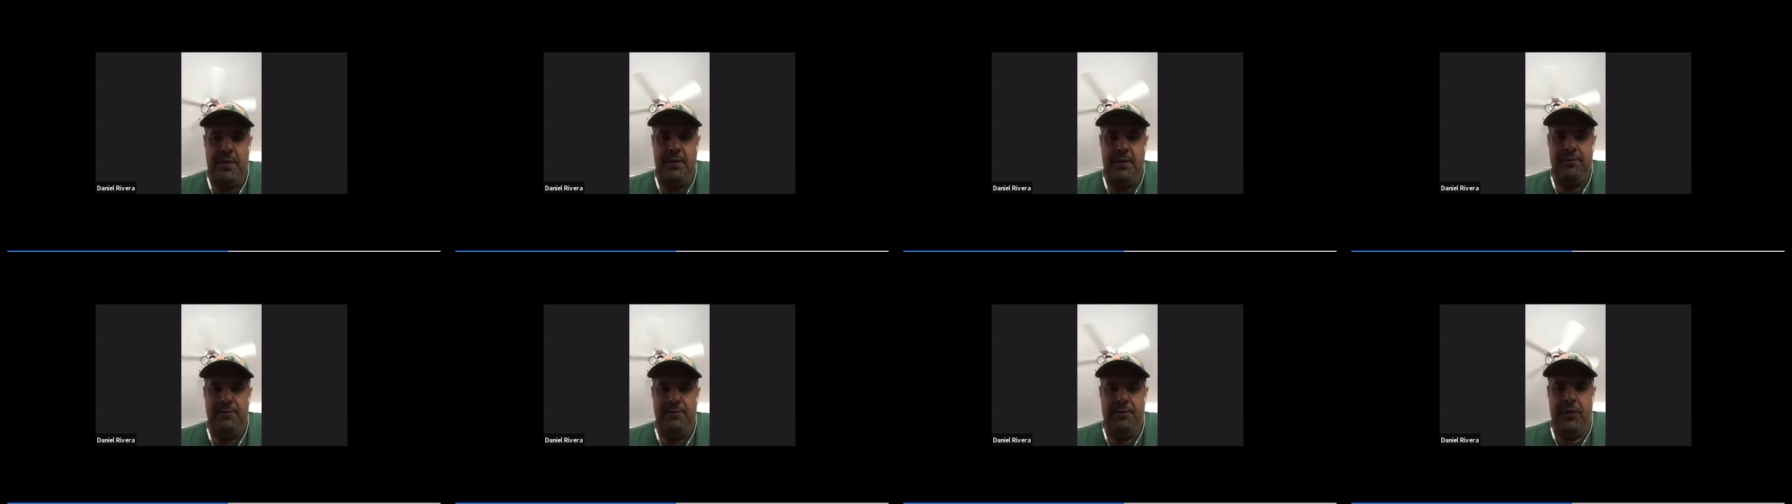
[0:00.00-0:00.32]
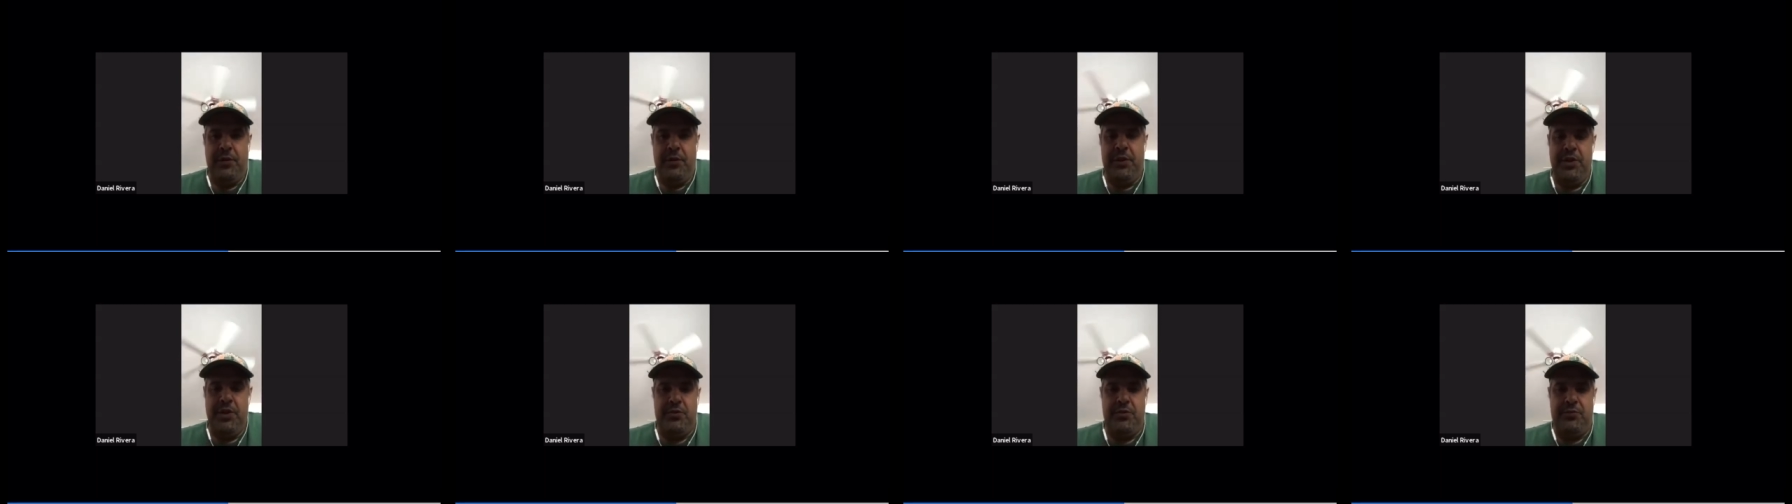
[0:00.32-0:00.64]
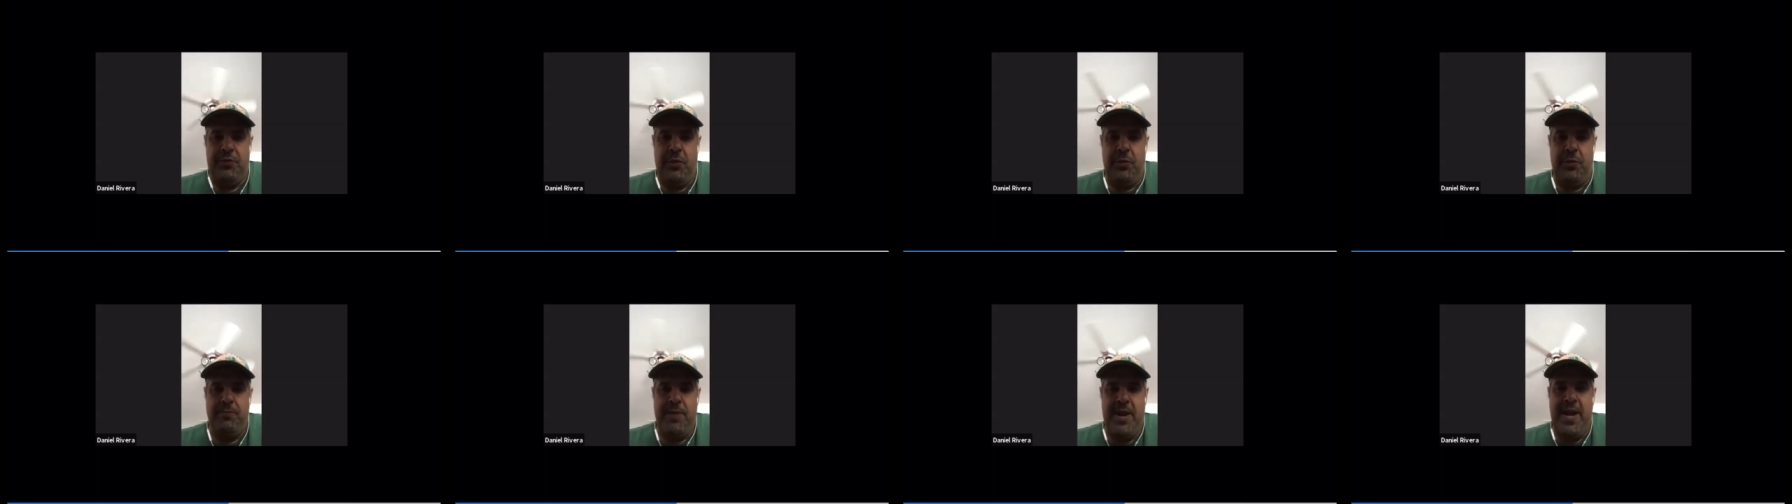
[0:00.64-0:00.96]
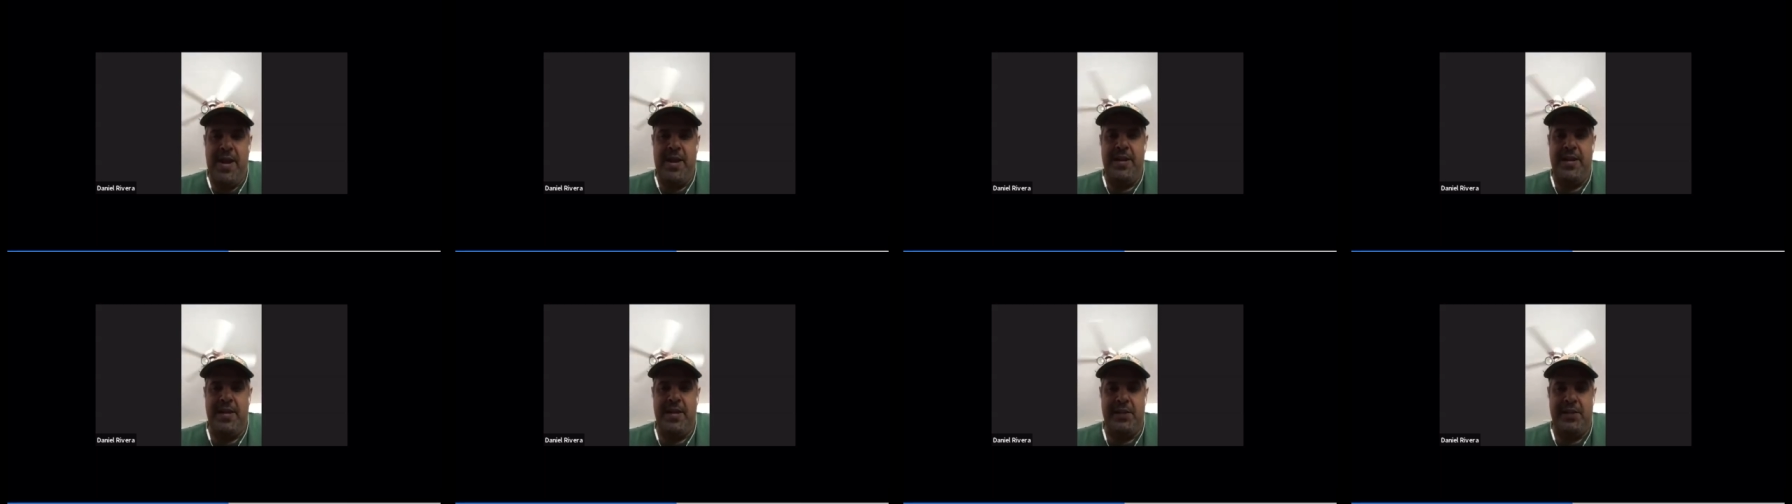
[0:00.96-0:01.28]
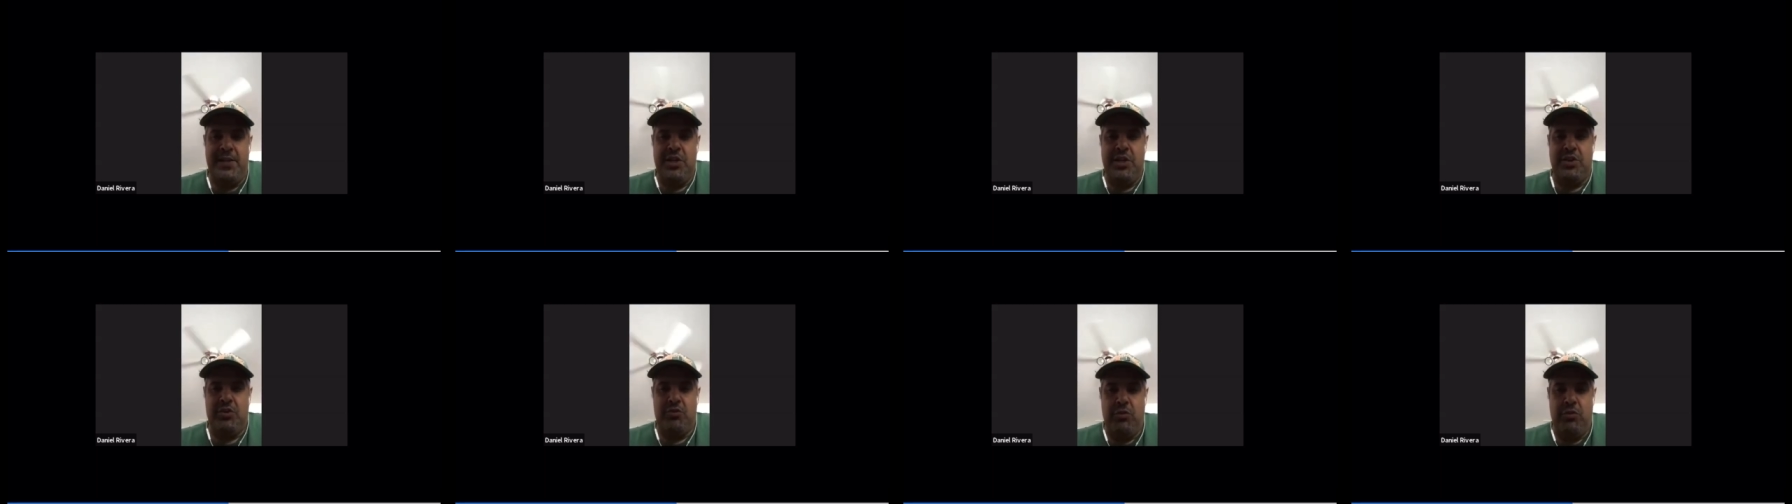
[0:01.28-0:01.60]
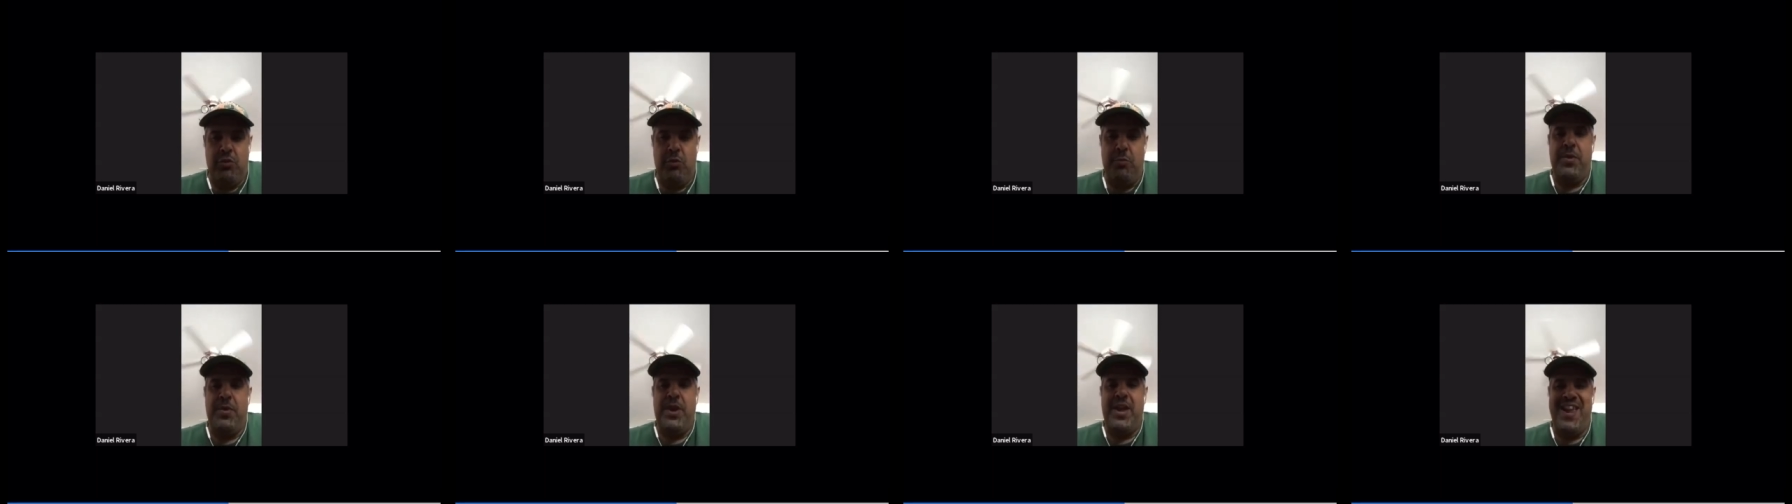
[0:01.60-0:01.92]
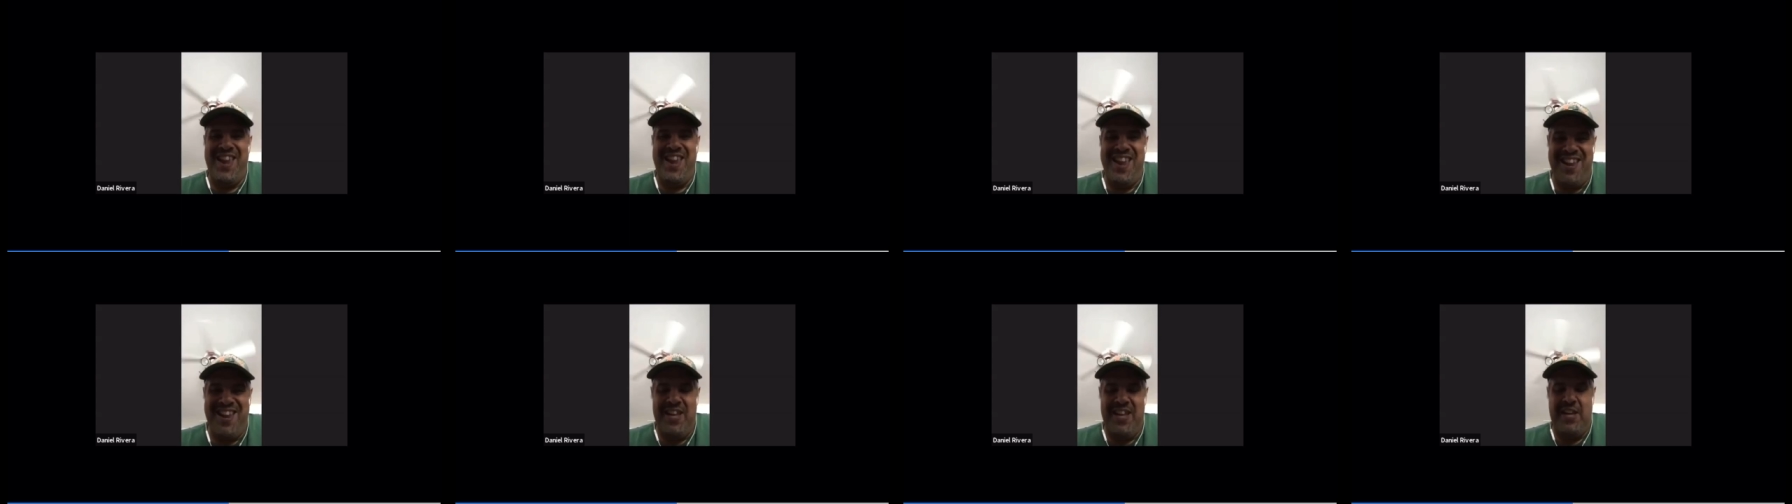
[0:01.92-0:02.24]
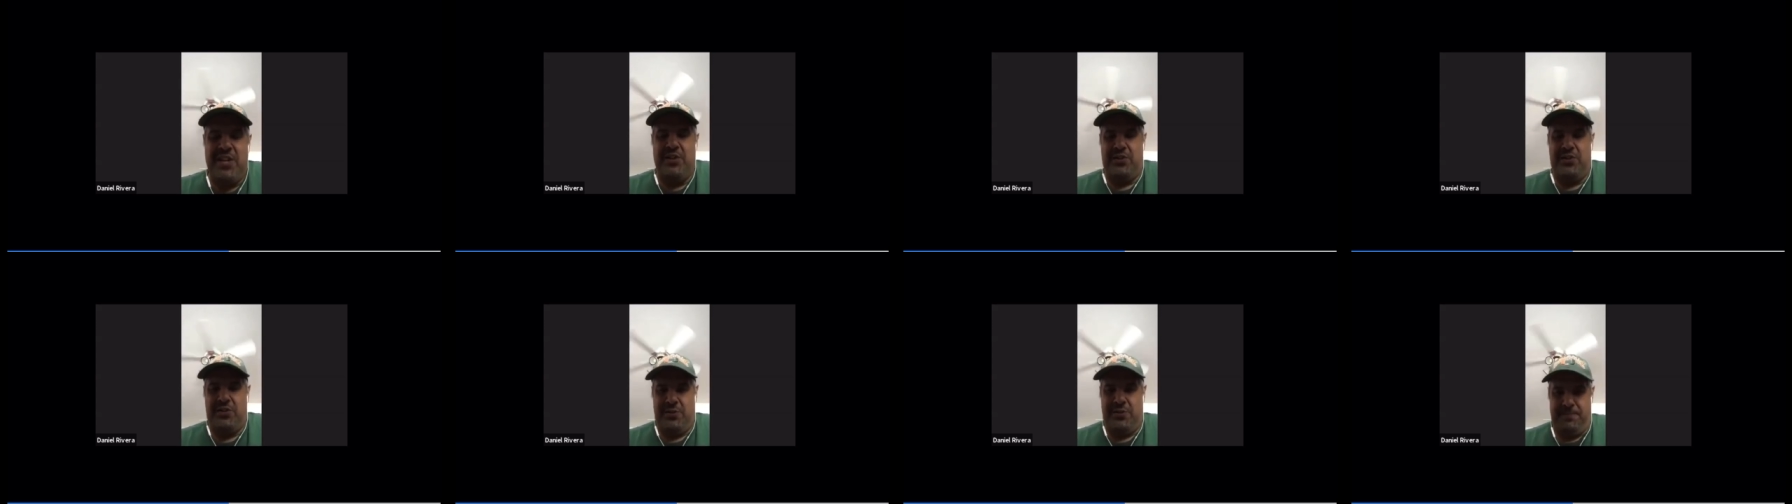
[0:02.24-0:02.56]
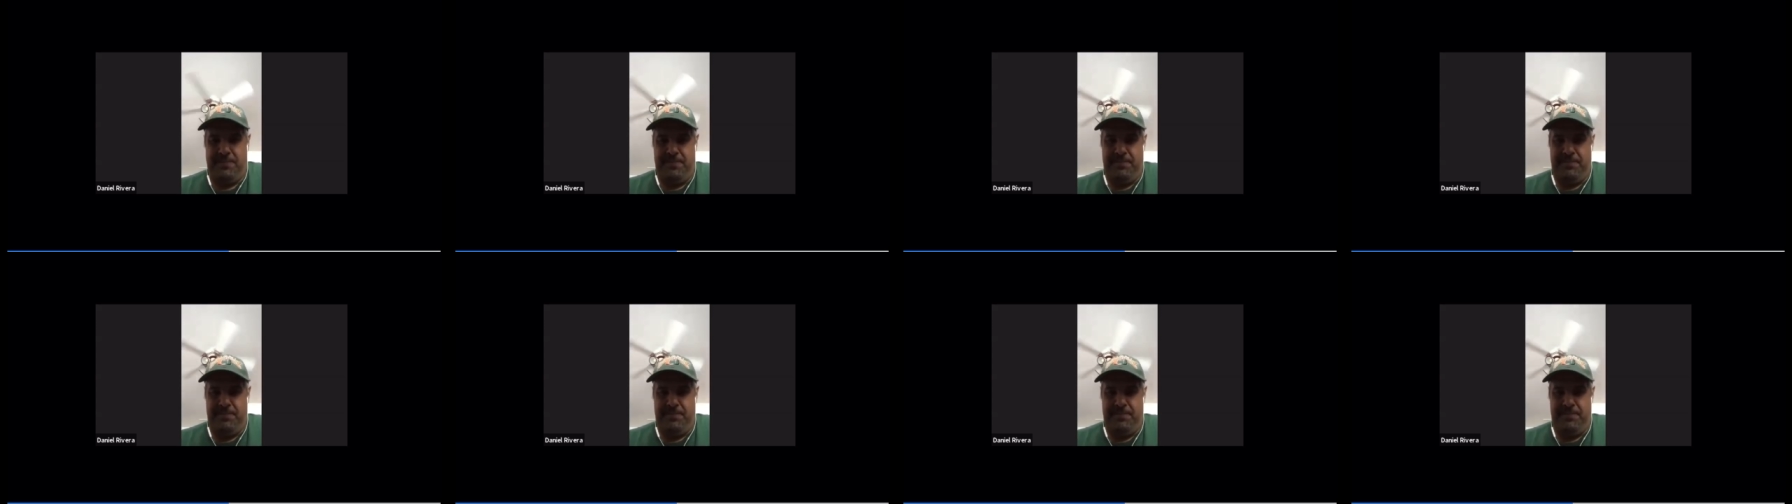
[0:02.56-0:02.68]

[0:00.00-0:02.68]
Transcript: For this for Manny and this group, it is.